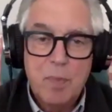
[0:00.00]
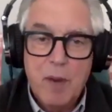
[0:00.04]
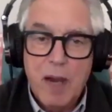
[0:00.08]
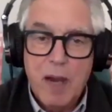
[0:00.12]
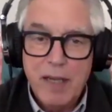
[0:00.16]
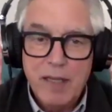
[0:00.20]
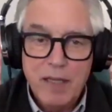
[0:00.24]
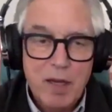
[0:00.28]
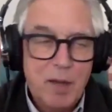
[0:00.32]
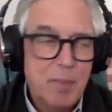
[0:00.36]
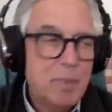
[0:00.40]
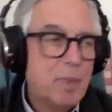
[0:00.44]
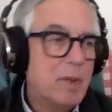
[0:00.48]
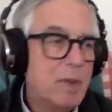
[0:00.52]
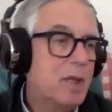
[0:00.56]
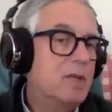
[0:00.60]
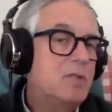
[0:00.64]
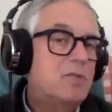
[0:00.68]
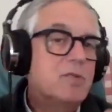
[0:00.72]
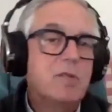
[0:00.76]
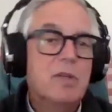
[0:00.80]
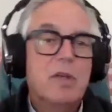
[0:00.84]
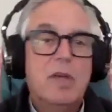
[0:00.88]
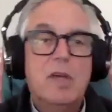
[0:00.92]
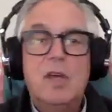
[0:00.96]
my
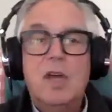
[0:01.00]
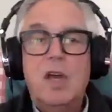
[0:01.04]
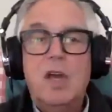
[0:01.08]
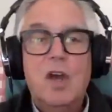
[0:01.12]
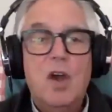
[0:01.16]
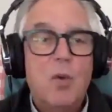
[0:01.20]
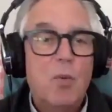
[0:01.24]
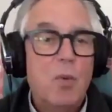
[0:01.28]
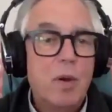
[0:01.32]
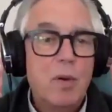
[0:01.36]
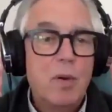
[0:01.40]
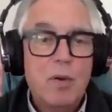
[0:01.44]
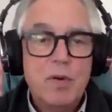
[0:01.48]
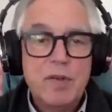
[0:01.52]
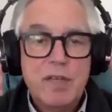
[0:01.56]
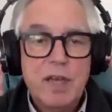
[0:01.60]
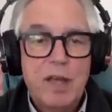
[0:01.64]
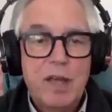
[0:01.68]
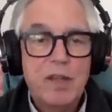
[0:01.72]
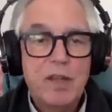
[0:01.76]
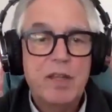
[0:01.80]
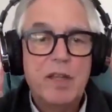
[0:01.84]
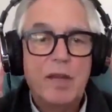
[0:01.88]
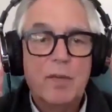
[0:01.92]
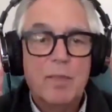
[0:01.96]
companies, we were
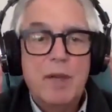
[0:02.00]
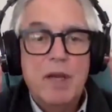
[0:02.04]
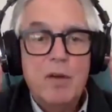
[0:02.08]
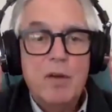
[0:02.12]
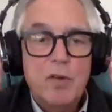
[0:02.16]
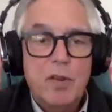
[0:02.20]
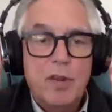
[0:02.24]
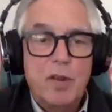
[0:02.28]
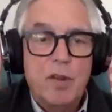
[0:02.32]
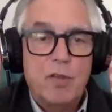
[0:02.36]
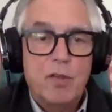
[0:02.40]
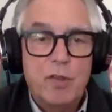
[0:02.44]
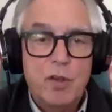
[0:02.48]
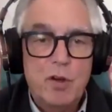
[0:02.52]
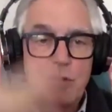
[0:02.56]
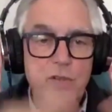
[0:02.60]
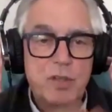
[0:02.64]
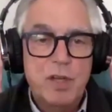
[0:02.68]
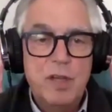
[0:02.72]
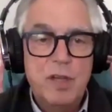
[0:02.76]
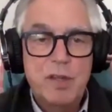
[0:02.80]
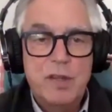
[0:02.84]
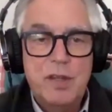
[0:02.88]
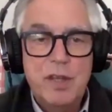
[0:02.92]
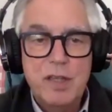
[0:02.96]
telling them here are the
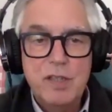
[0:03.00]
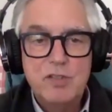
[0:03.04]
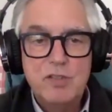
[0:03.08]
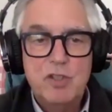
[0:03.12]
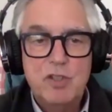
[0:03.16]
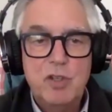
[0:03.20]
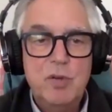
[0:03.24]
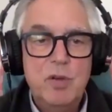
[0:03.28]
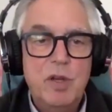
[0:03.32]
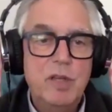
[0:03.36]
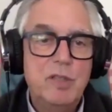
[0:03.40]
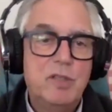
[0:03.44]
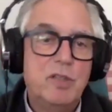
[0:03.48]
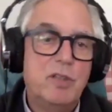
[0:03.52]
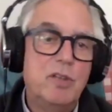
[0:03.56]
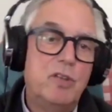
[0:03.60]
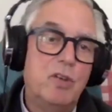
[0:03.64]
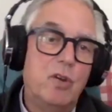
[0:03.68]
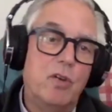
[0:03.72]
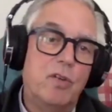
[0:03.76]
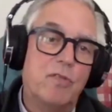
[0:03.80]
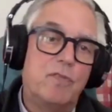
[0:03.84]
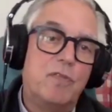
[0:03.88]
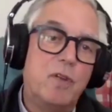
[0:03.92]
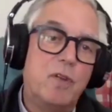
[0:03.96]
13 things you need to
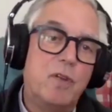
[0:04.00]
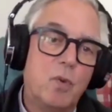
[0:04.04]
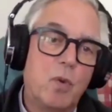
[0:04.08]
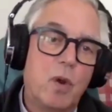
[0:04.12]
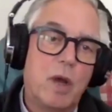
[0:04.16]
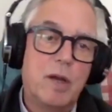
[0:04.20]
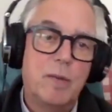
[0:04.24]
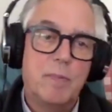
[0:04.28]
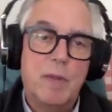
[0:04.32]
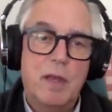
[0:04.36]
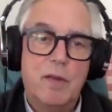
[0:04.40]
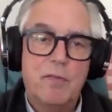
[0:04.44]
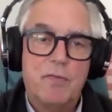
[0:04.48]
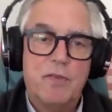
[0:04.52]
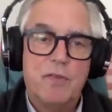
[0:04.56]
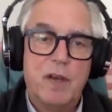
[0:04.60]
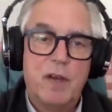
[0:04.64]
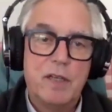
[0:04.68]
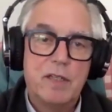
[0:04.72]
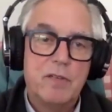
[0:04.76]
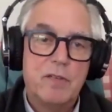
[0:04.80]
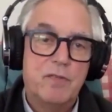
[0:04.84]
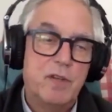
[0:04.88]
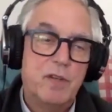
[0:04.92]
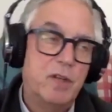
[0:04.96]
do if you want to be
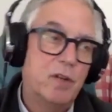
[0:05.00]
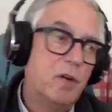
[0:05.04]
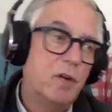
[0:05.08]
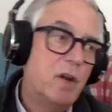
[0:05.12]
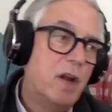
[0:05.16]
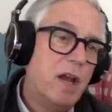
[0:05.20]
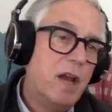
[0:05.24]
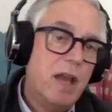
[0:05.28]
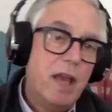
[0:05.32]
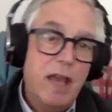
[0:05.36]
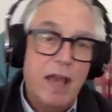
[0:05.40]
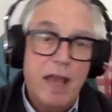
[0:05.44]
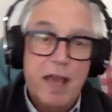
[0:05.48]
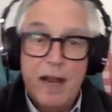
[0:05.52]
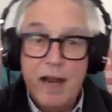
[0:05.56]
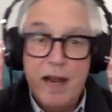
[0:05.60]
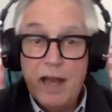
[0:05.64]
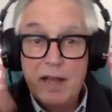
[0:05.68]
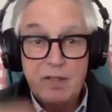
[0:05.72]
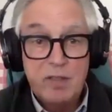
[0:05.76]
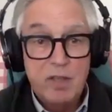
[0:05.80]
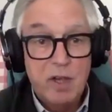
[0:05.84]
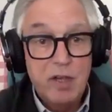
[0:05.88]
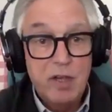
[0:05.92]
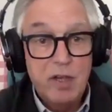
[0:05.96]
effective here and
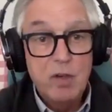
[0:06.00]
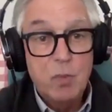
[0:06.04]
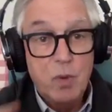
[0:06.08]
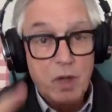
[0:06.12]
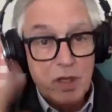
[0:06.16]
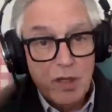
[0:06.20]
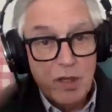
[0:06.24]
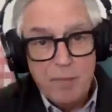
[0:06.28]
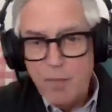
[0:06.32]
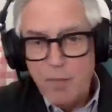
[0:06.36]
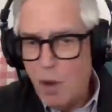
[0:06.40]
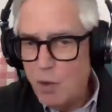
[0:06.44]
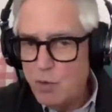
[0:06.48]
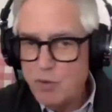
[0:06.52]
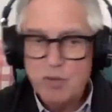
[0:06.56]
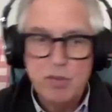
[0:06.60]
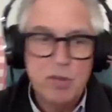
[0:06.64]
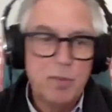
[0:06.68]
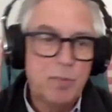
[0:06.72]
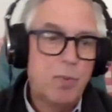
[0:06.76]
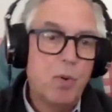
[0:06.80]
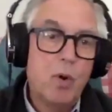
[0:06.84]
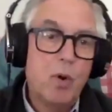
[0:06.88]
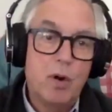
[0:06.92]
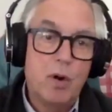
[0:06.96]
i'll tell you what the most
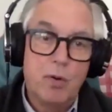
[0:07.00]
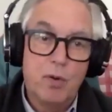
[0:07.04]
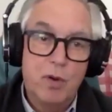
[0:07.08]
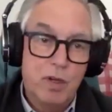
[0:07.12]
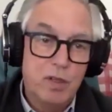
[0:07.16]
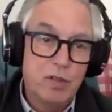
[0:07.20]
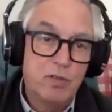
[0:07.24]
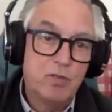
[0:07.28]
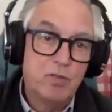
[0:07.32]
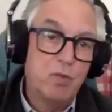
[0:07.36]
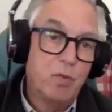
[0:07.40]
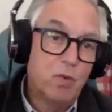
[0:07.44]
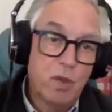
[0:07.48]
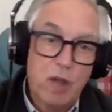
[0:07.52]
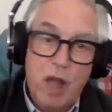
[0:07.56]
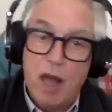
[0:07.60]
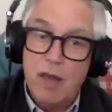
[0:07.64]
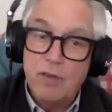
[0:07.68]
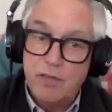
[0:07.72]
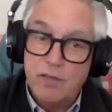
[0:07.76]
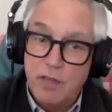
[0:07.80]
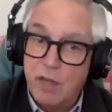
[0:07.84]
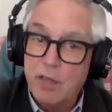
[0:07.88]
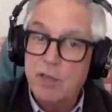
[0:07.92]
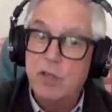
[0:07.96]
important is well
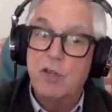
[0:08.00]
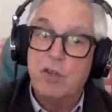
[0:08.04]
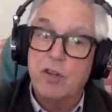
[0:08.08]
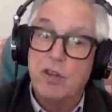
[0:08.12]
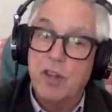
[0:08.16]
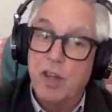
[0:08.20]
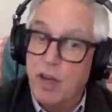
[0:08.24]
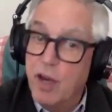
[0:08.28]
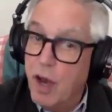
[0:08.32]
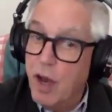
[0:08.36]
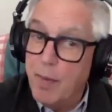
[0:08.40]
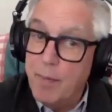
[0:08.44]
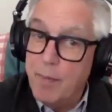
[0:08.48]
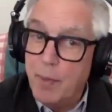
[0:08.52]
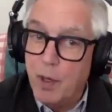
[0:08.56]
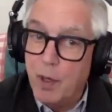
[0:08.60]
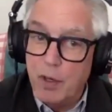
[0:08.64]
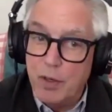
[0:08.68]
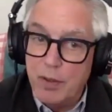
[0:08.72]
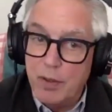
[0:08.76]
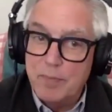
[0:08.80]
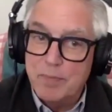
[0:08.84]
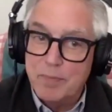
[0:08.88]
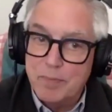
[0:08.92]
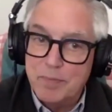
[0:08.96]
i'll tell you the number
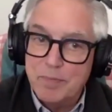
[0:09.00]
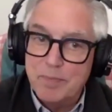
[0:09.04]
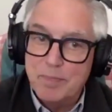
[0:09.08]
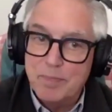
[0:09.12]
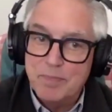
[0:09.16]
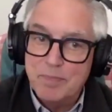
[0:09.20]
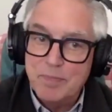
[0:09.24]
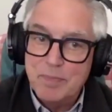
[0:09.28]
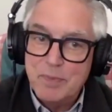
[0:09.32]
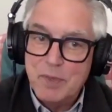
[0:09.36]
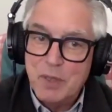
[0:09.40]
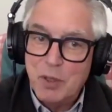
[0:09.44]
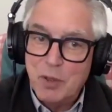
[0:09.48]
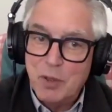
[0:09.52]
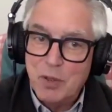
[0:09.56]
mm.